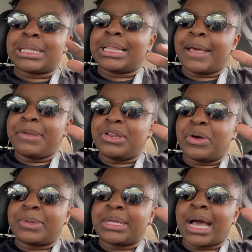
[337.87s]
let me
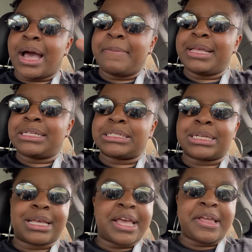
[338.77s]
know in the comments.
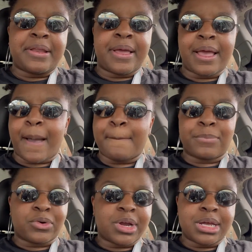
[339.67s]
Again, I'm
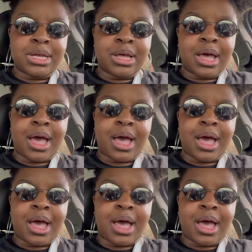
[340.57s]
Bria.